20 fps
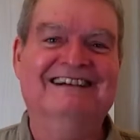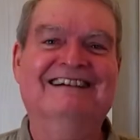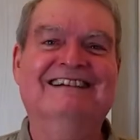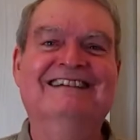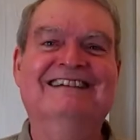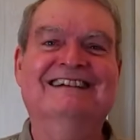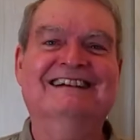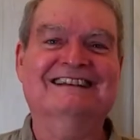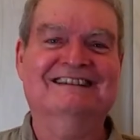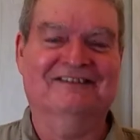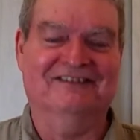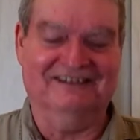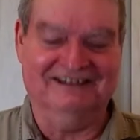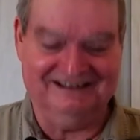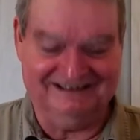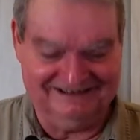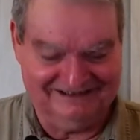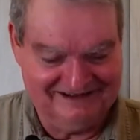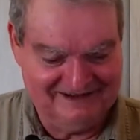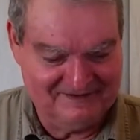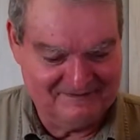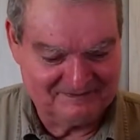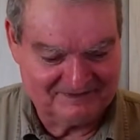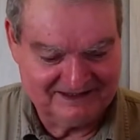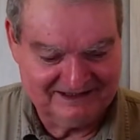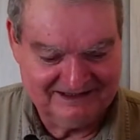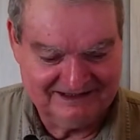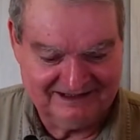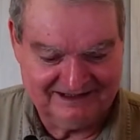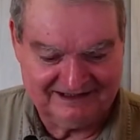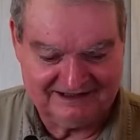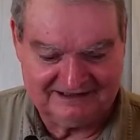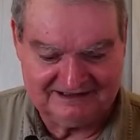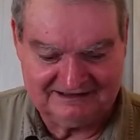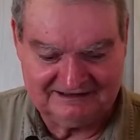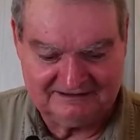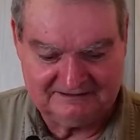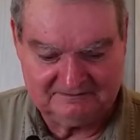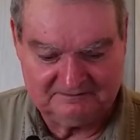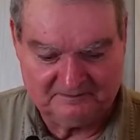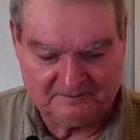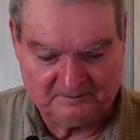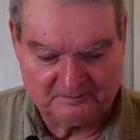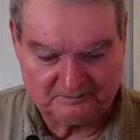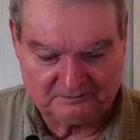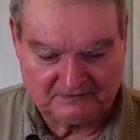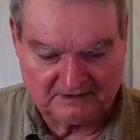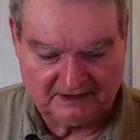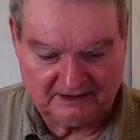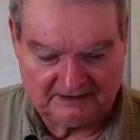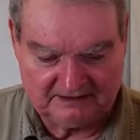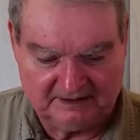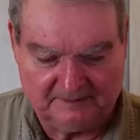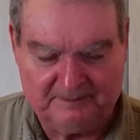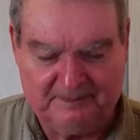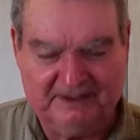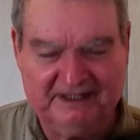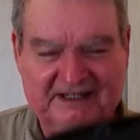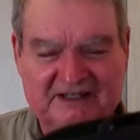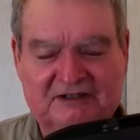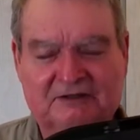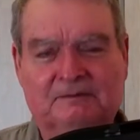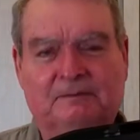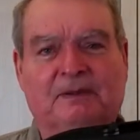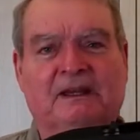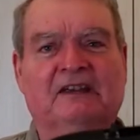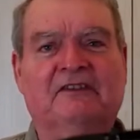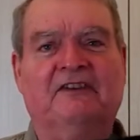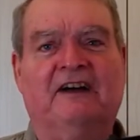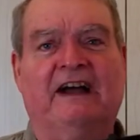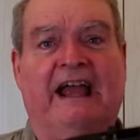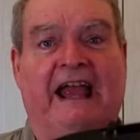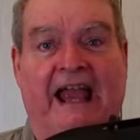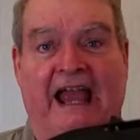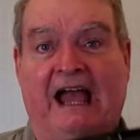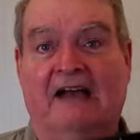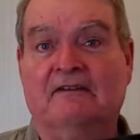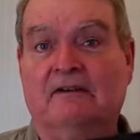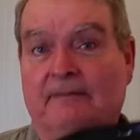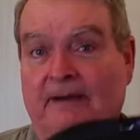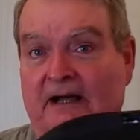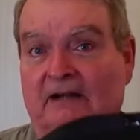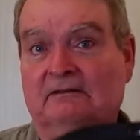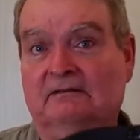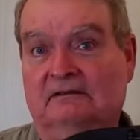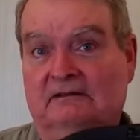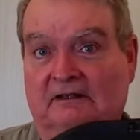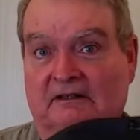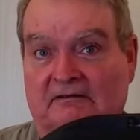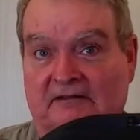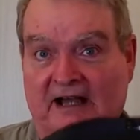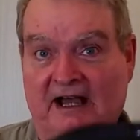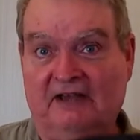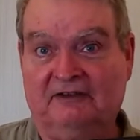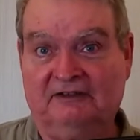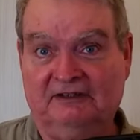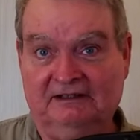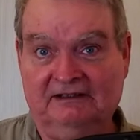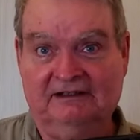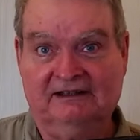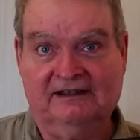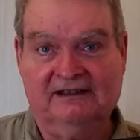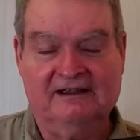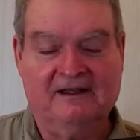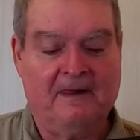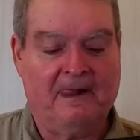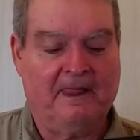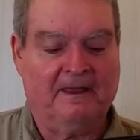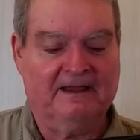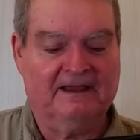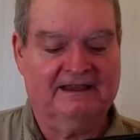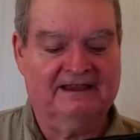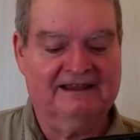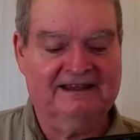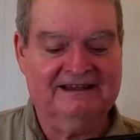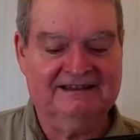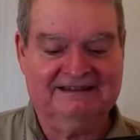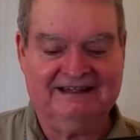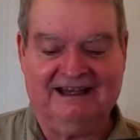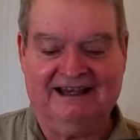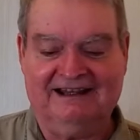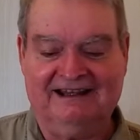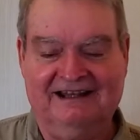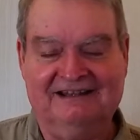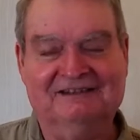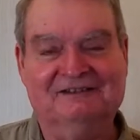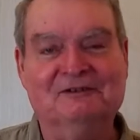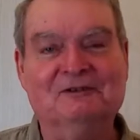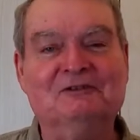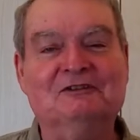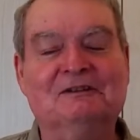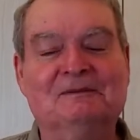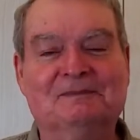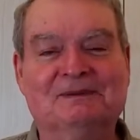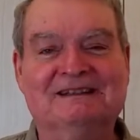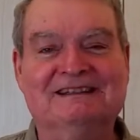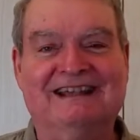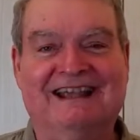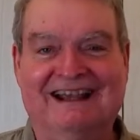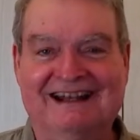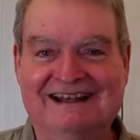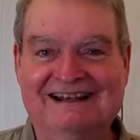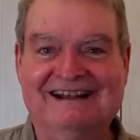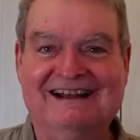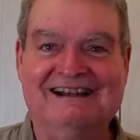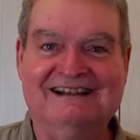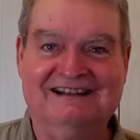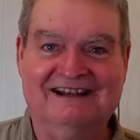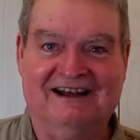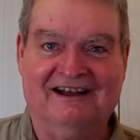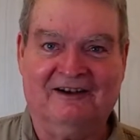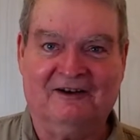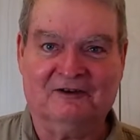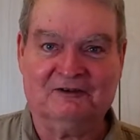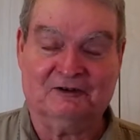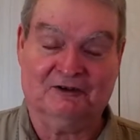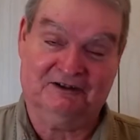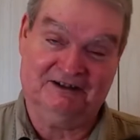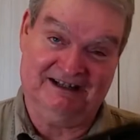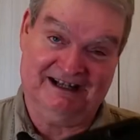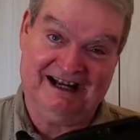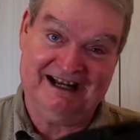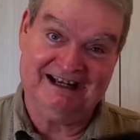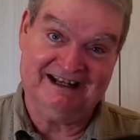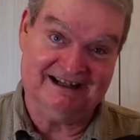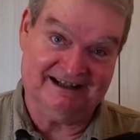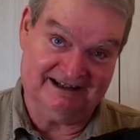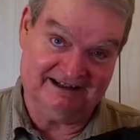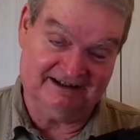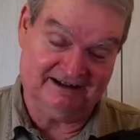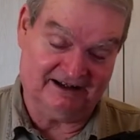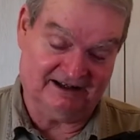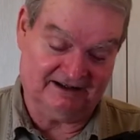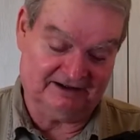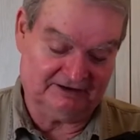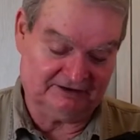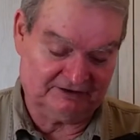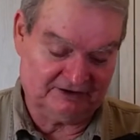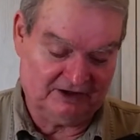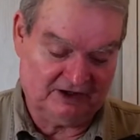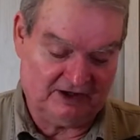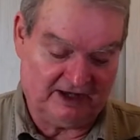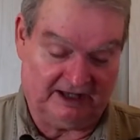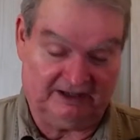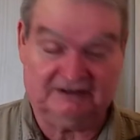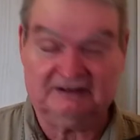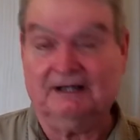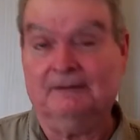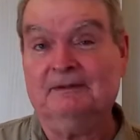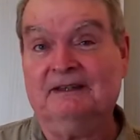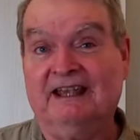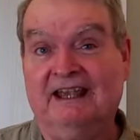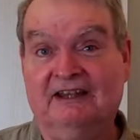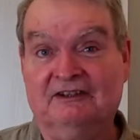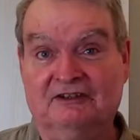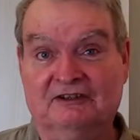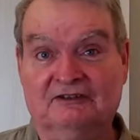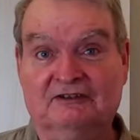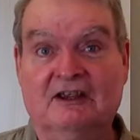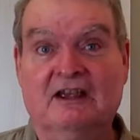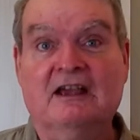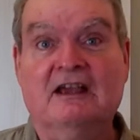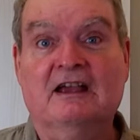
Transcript: That's funny. The biggest beef I have about the Rossi is that it used to be $89 or $99. In some cases,